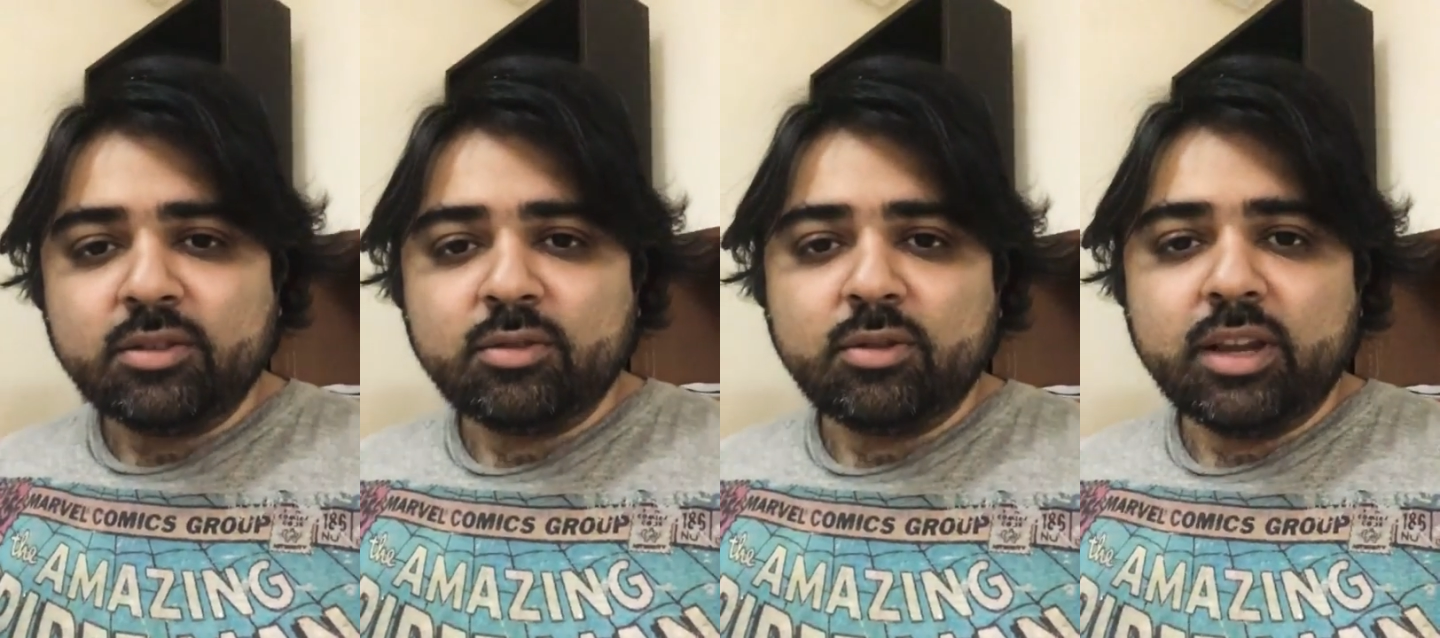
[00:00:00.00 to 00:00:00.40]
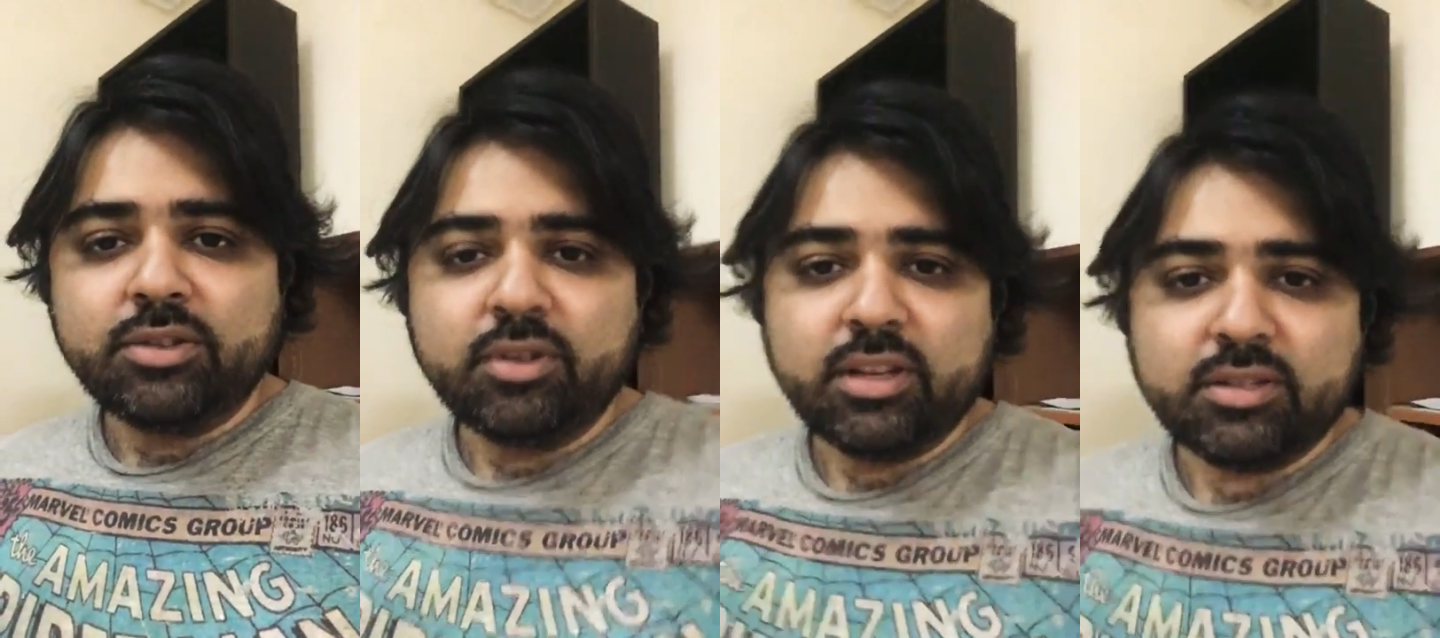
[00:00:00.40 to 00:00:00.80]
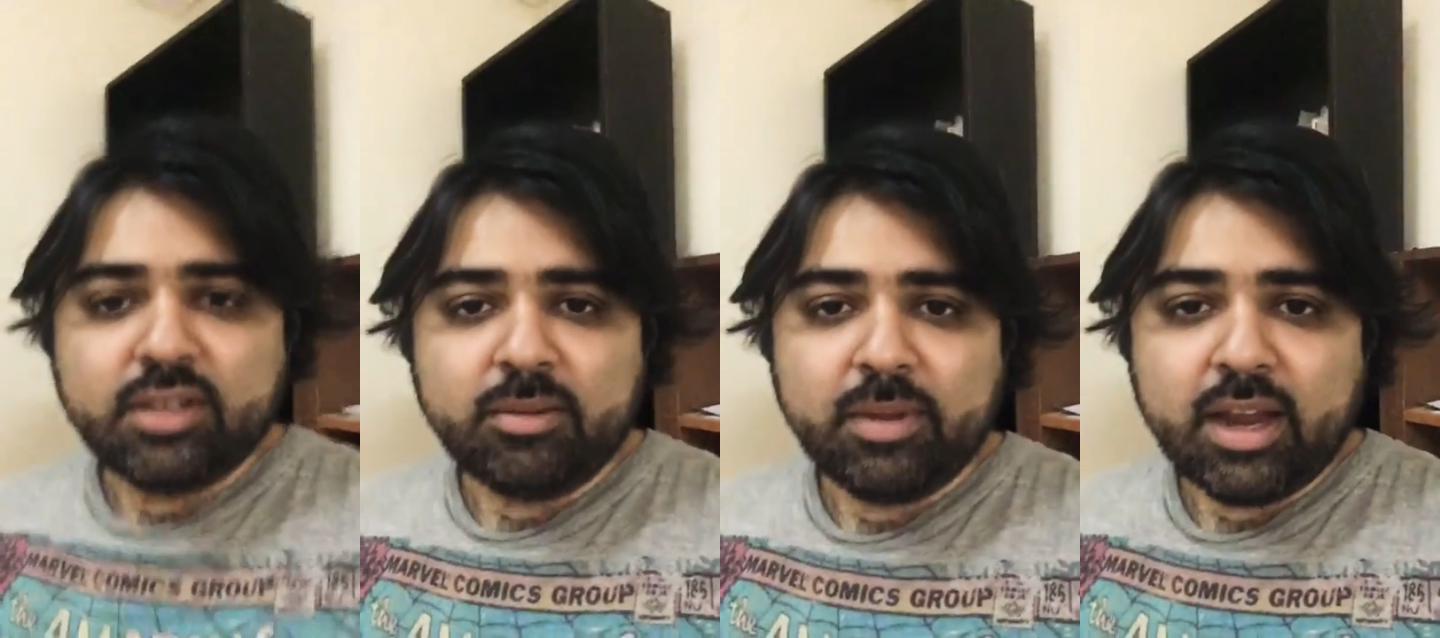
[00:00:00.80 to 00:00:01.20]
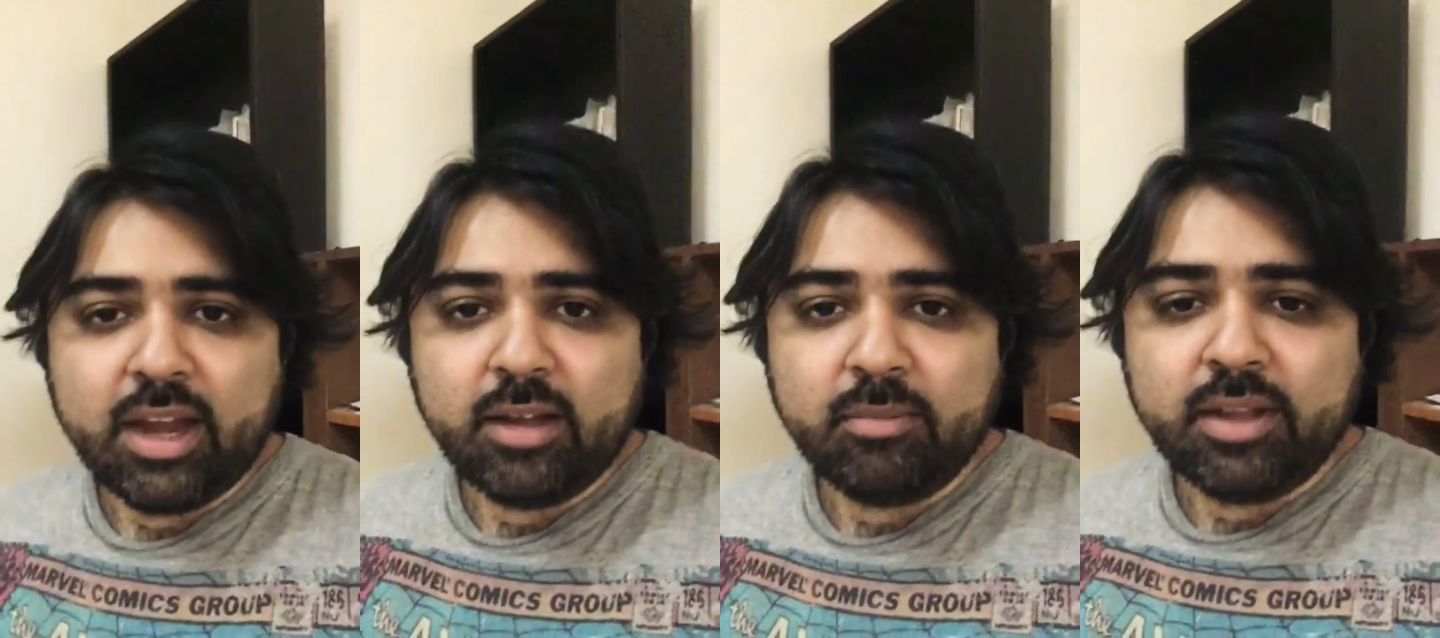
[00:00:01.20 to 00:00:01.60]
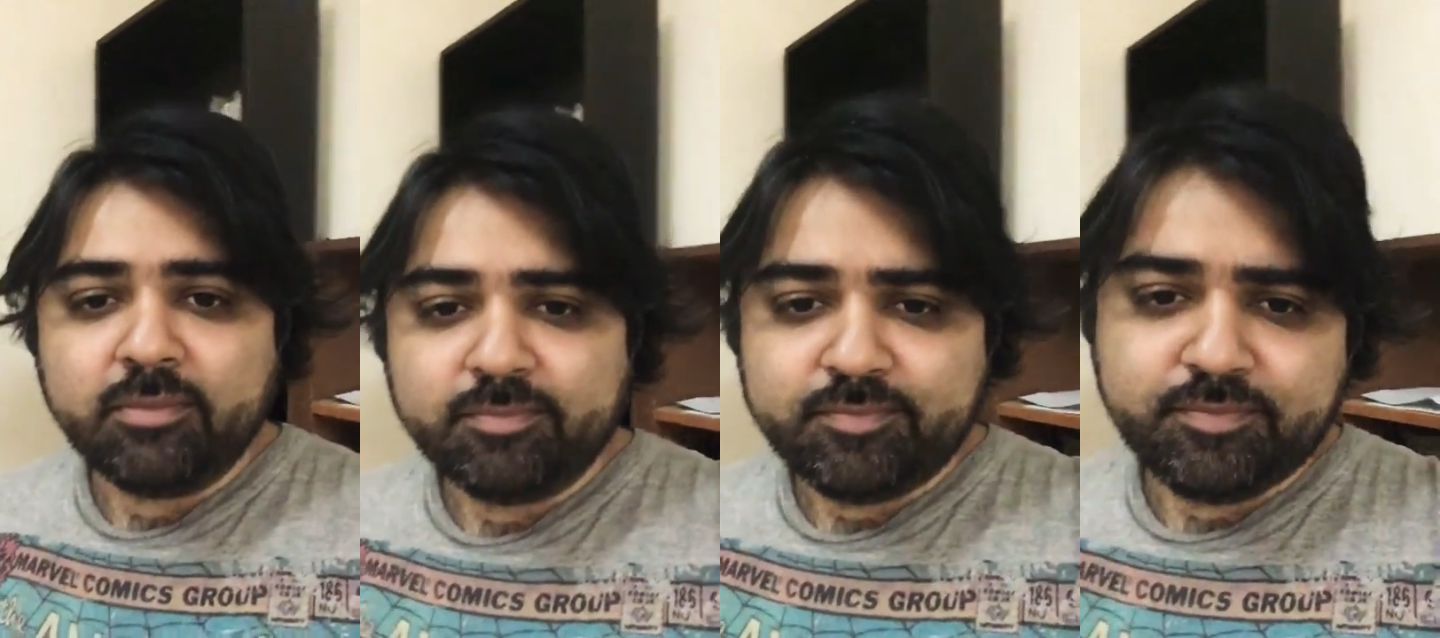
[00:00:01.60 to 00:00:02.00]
So as you can see behind me,